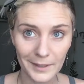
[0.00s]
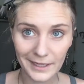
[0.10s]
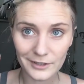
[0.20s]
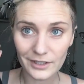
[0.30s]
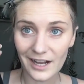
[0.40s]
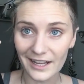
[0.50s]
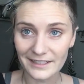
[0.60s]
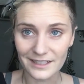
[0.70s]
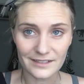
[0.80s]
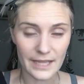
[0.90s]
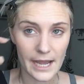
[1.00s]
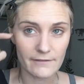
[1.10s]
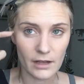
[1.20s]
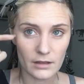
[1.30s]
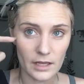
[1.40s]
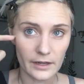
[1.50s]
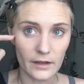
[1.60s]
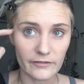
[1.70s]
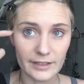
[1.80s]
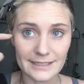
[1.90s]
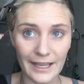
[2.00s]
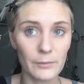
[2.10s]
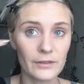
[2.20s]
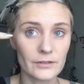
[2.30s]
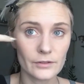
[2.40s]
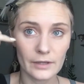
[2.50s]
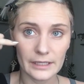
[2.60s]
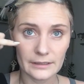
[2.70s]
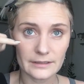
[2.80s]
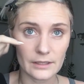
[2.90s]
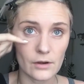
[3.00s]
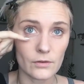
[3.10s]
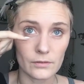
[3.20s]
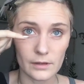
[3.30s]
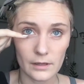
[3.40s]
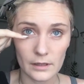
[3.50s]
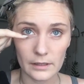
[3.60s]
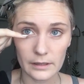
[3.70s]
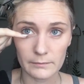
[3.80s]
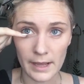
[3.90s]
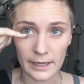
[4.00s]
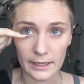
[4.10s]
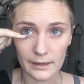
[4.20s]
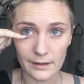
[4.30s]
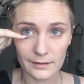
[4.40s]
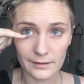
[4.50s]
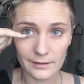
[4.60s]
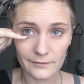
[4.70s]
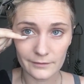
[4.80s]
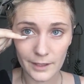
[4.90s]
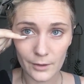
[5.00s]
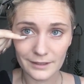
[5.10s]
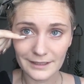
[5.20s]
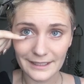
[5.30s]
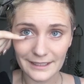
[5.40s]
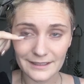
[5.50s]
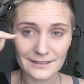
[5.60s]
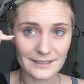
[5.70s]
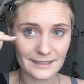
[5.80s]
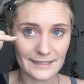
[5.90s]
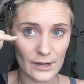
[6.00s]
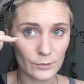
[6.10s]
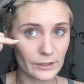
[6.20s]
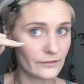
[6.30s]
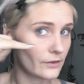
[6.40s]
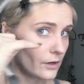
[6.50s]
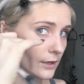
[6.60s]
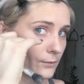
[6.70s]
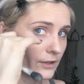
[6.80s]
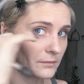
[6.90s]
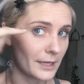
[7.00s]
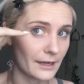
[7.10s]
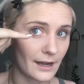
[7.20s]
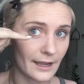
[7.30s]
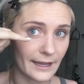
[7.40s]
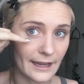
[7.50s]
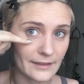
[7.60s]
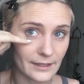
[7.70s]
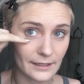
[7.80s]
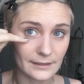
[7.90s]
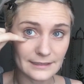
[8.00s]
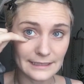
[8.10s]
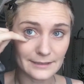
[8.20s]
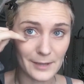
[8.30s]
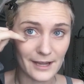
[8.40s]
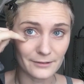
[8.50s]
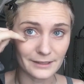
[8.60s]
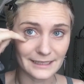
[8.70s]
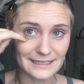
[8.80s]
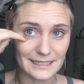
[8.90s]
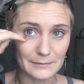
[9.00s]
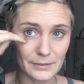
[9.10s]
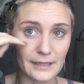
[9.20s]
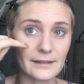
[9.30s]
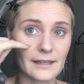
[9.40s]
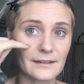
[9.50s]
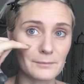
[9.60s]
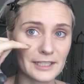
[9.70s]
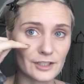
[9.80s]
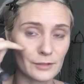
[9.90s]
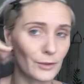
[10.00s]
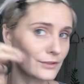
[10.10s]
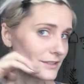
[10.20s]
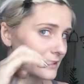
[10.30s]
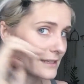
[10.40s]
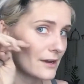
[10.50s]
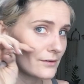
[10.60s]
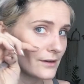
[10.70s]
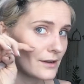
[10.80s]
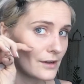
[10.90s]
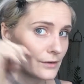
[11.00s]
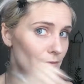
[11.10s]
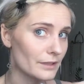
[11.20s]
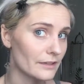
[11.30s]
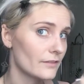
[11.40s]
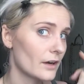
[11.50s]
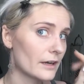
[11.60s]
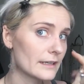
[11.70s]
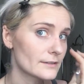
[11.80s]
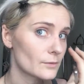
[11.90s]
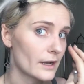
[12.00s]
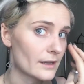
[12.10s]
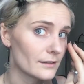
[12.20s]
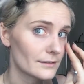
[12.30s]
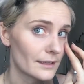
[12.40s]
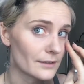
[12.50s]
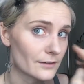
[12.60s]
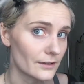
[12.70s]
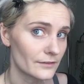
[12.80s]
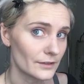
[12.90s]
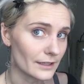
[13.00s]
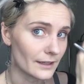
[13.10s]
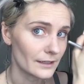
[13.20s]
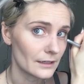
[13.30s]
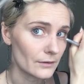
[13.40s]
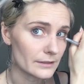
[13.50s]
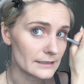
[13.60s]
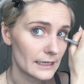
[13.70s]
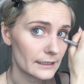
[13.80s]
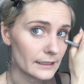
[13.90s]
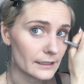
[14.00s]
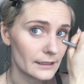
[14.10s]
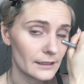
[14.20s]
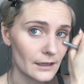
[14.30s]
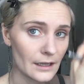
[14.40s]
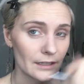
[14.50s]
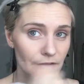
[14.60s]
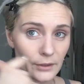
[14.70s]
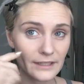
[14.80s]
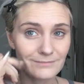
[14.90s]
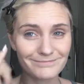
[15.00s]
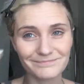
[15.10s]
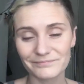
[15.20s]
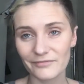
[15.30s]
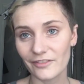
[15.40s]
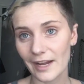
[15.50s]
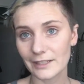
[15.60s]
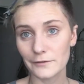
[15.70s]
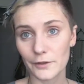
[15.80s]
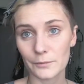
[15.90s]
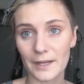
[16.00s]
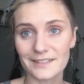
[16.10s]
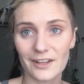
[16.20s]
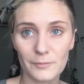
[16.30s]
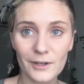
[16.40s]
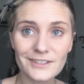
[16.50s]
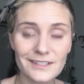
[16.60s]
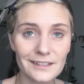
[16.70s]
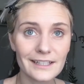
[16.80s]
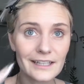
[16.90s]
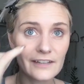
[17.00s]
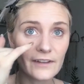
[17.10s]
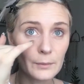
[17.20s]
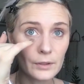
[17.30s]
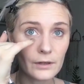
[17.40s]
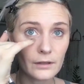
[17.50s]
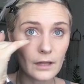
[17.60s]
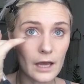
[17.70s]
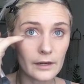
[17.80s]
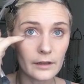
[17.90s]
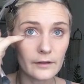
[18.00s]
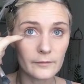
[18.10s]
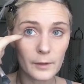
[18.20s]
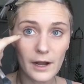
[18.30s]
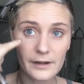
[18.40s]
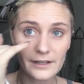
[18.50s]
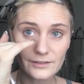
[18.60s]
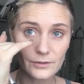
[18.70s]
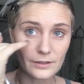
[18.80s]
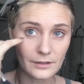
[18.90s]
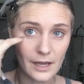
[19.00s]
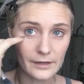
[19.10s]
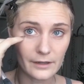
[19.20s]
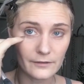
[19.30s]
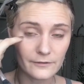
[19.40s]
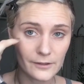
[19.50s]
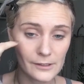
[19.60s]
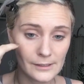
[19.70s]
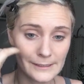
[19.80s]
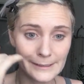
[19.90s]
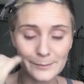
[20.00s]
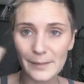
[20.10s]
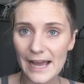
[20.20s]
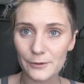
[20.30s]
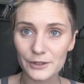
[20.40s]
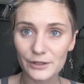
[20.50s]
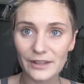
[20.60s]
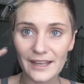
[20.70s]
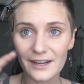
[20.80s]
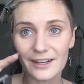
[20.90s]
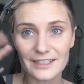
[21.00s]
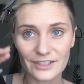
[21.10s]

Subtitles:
My under eye does have a lot of depth to it, so my lower lid sticks out pretty far with my eye, and then it sinks back really deep, and then my cheekbone sticks out really far as well. I don't know if you can like notice that here. So I find for myself personally, if I put a lot of product or a lot of powder there, it